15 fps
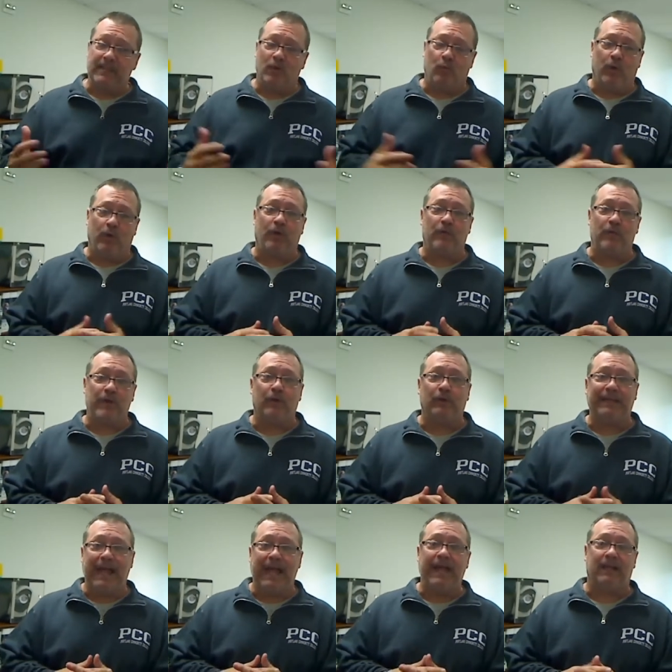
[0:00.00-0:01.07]
the
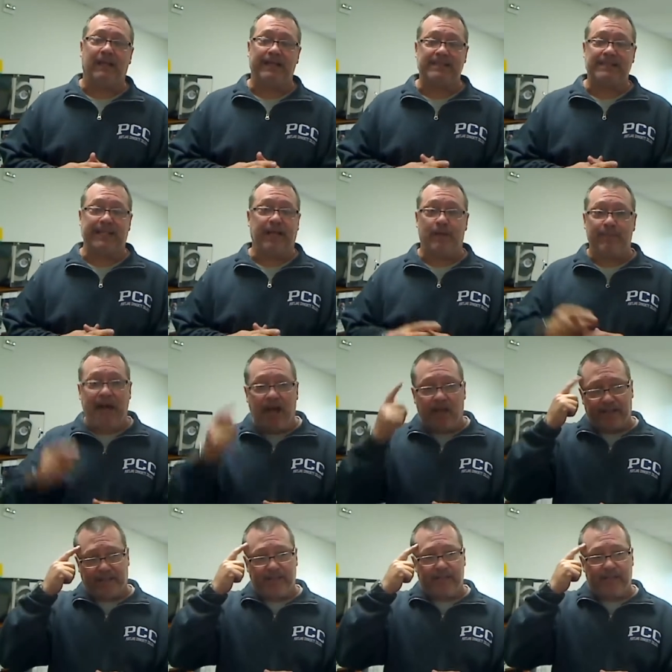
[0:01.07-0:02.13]
only ALS thing
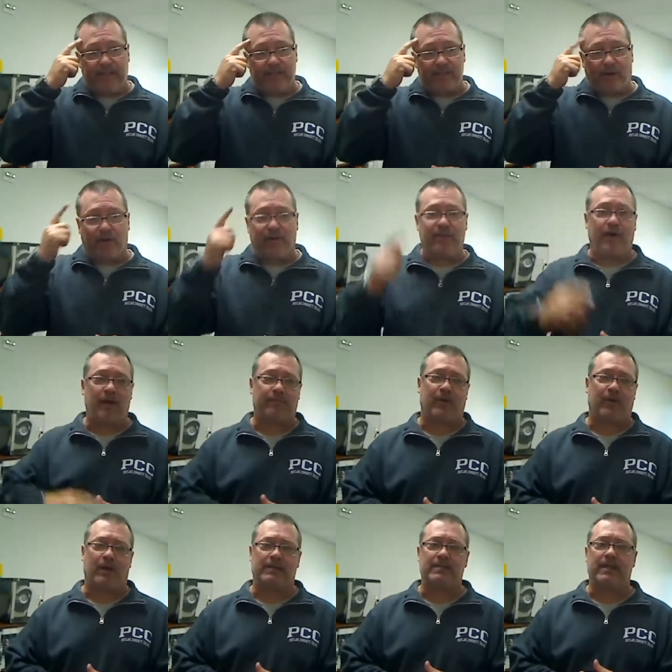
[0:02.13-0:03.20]
about it is our thought
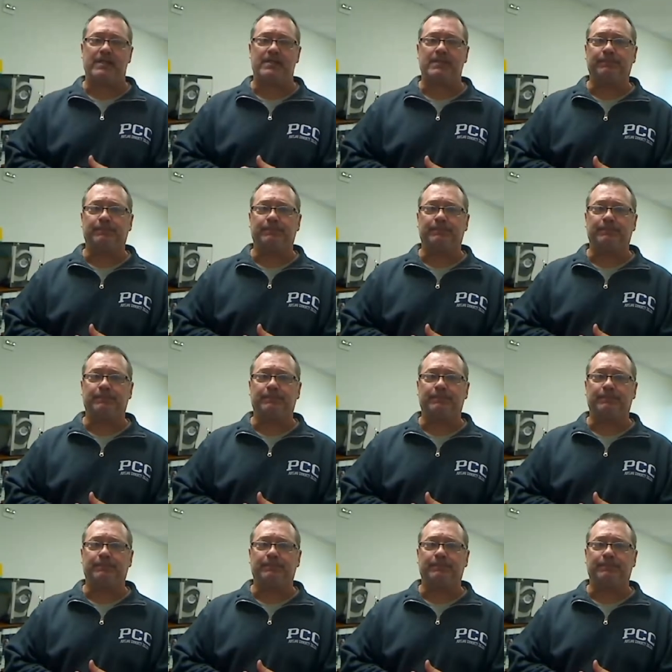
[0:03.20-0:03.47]
process.